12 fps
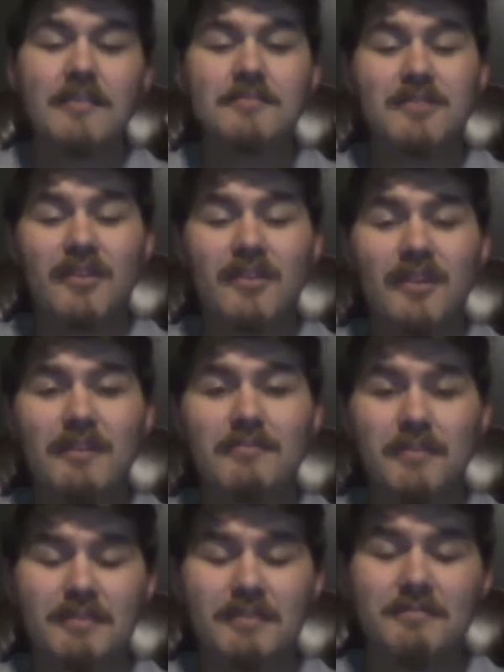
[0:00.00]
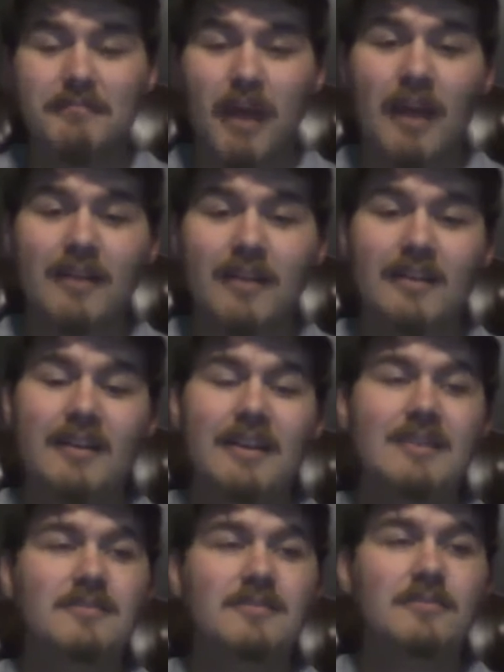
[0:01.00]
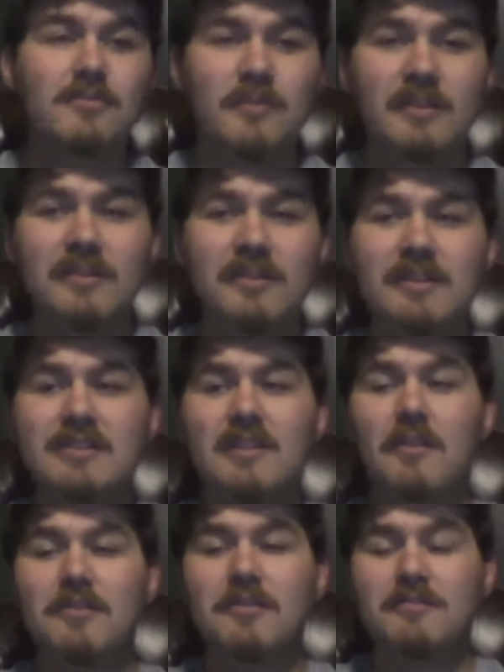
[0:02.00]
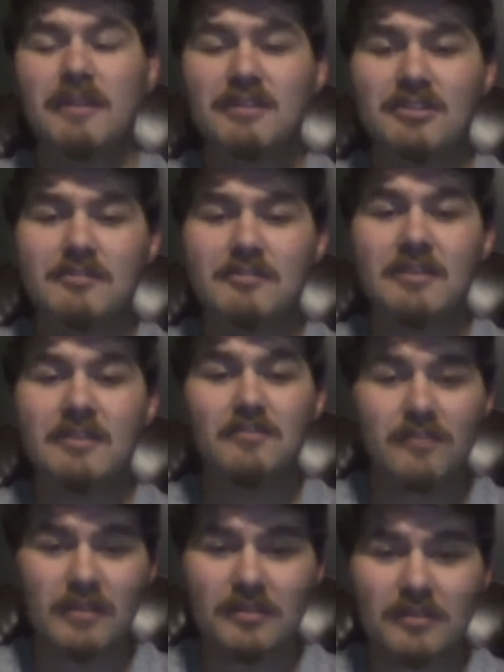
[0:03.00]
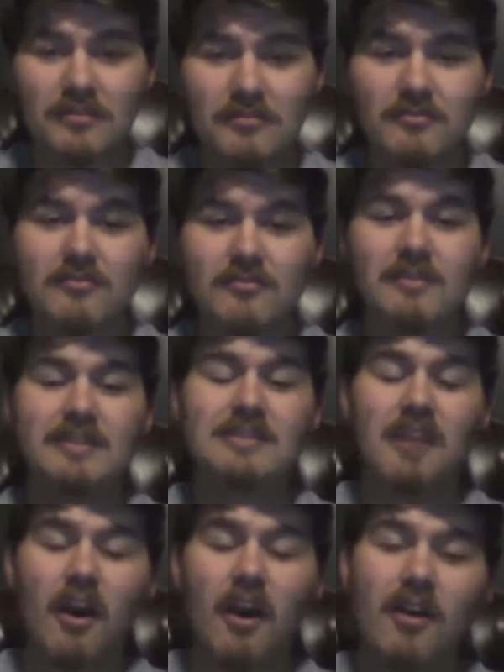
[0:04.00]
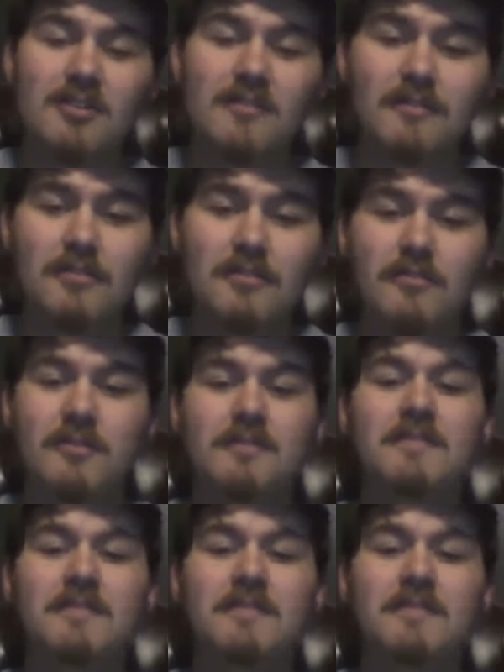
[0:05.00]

I'm sorry, but Baka, he's on Twitter. He's always messaging me. He's really cool. He's awesome viewer.